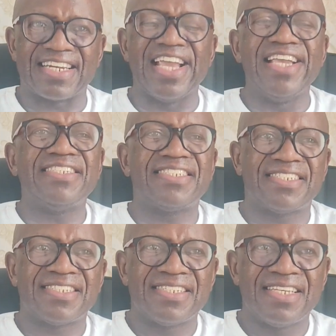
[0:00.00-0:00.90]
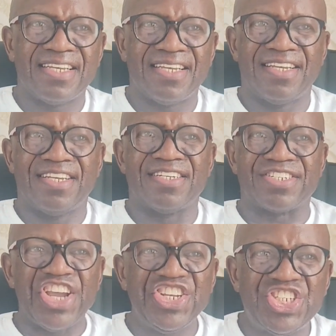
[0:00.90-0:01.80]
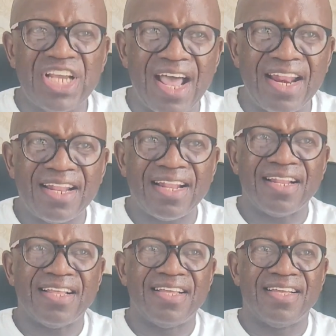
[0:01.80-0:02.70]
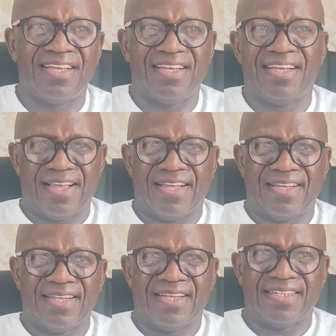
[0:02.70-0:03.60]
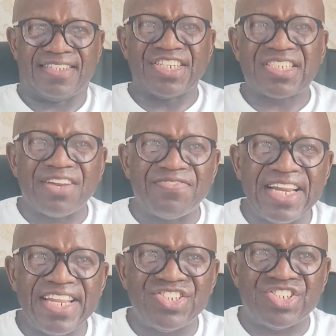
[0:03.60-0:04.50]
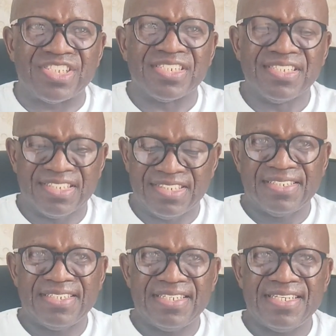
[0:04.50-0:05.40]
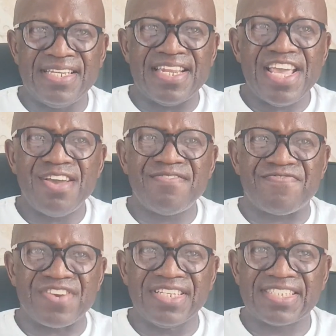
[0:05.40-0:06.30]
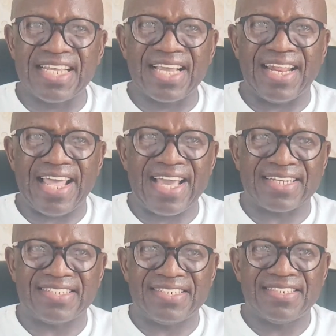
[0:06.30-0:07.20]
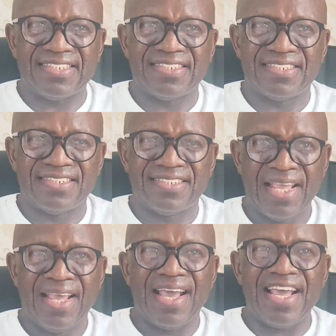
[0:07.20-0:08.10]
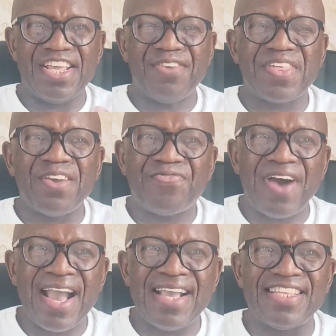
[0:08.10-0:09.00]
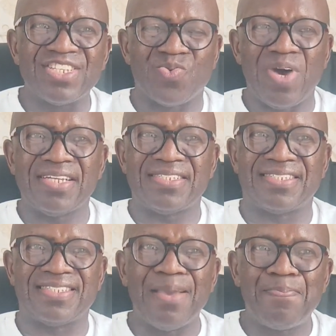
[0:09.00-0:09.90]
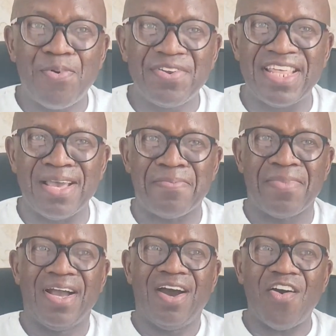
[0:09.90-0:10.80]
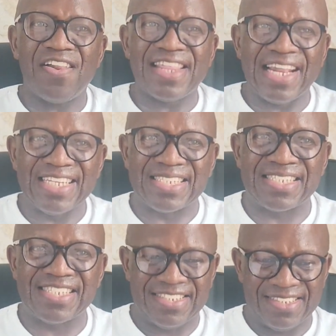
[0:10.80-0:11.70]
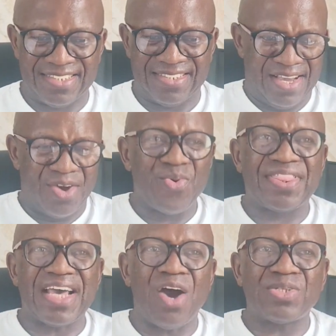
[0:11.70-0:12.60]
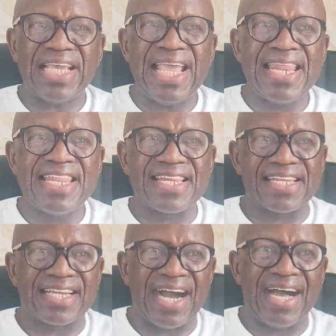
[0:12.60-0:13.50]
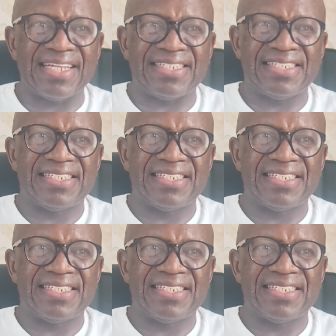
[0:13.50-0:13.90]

race, racial, disadvantaged in every single act. And if they find these words, they put them on the list without any regard